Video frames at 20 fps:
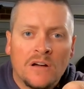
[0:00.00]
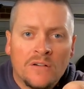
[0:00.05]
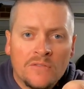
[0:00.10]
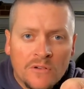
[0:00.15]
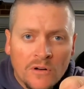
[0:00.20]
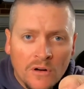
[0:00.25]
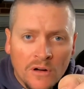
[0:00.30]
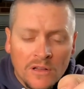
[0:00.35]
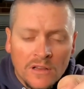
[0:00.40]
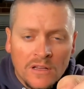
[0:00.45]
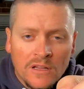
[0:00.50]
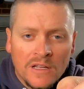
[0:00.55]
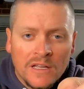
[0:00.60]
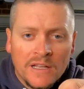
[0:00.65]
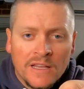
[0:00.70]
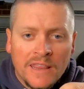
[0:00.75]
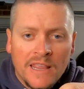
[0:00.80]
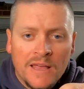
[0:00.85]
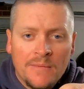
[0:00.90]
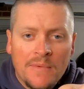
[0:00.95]
I've got
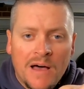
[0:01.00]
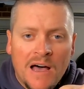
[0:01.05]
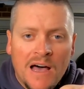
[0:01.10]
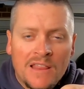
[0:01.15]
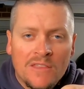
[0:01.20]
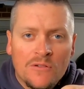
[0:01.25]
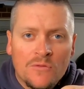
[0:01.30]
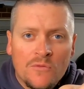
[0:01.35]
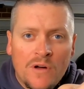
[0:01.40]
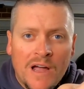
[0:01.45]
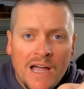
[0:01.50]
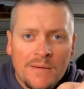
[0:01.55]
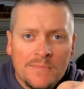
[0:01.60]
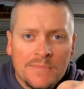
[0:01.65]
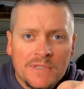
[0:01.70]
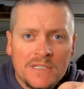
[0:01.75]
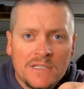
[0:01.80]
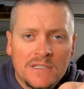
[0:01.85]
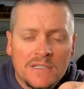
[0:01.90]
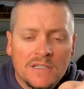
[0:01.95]
them other
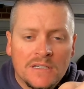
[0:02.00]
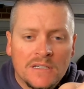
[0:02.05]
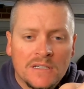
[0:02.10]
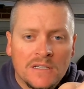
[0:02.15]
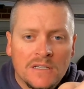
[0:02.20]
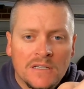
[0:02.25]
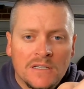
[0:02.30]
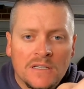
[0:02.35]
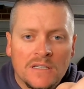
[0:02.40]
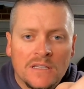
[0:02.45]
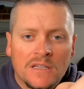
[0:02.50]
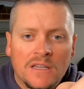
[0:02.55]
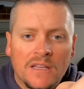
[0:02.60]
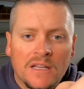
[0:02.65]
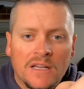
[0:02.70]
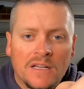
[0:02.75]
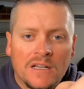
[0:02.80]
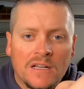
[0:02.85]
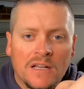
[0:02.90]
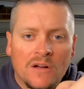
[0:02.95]
wraps
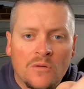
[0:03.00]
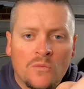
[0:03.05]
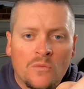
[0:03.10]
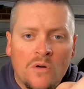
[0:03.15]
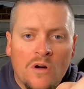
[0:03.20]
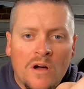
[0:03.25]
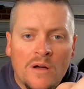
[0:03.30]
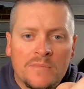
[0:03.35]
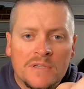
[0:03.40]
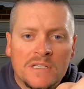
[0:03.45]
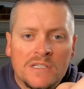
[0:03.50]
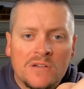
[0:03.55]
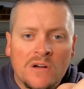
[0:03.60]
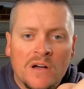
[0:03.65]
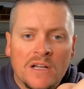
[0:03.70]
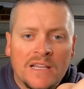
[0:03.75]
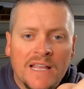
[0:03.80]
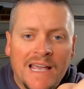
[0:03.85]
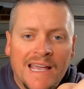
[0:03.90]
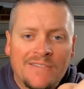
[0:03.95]
that are right
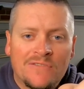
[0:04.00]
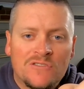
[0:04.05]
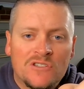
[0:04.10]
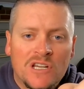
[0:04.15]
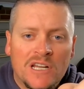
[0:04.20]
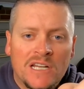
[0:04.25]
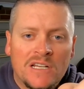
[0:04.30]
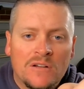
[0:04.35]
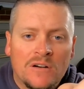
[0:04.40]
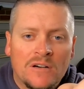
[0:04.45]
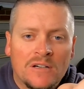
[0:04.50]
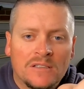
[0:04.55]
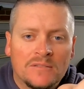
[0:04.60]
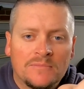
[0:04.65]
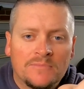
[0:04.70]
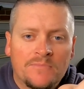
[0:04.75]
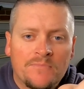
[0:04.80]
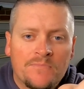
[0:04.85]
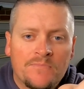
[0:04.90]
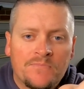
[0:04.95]
beside the FG
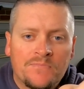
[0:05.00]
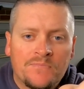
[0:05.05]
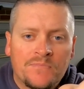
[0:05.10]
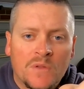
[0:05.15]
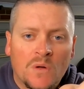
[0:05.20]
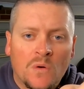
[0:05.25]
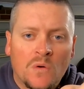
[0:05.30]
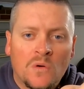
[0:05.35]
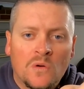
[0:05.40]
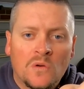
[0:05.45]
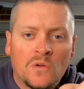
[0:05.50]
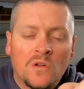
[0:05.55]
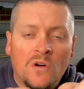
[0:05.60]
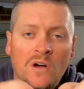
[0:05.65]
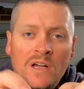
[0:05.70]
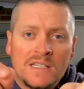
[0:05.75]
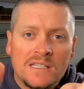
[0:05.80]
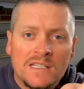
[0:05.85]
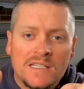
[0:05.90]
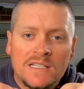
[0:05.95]
knot, all
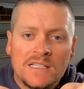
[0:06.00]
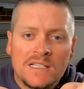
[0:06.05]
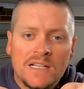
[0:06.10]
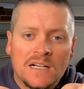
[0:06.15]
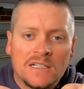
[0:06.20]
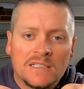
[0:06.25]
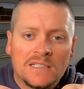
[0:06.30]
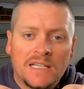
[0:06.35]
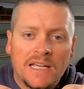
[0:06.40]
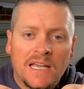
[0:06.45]
nice and snug